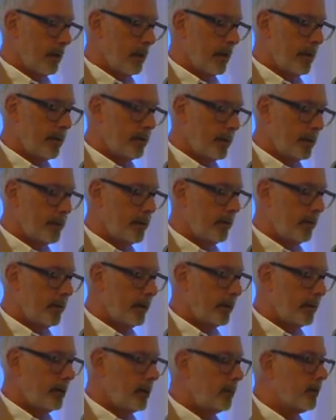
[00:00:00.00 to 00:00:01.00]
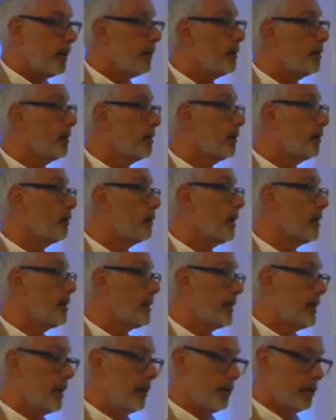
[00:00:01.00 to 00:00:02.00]
and specifically about Huron
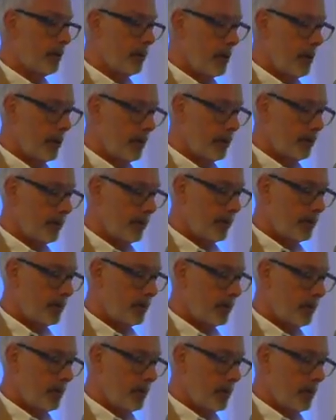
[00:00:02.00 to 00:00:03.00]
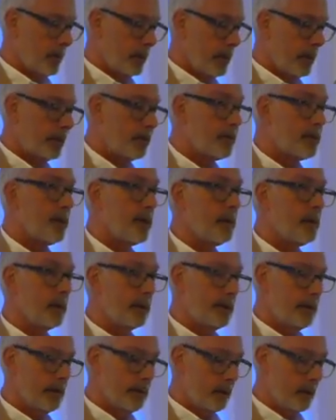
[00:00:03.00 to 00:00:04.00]
Residential Hospice. And
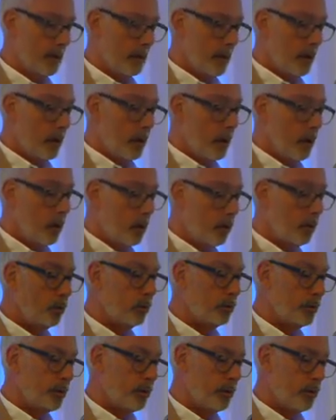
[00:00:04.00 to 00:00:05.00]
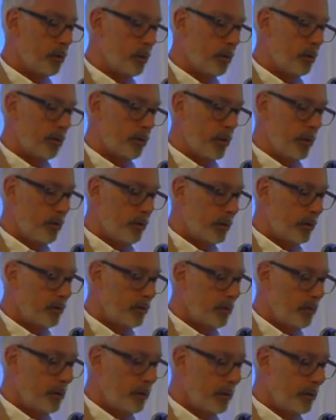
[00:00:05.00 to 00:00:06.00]
suddenly, a whole new world opened
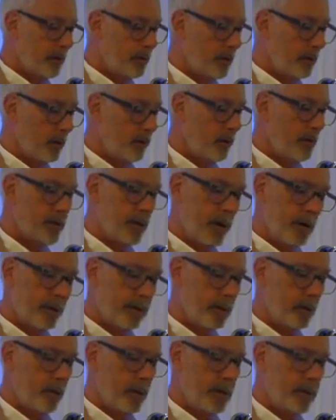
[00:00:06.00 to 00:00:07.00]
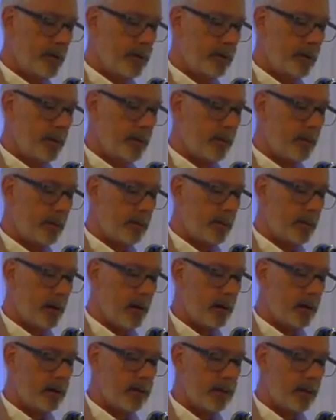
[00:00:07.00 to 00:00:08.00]
for us. We talked a great deal about the
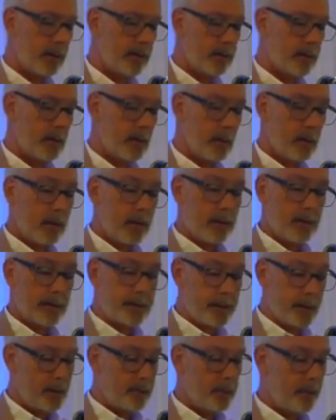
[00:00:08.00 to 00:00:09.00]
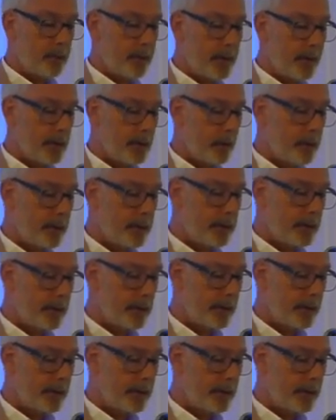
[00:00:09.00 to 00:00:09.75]
hospice, the type of care we could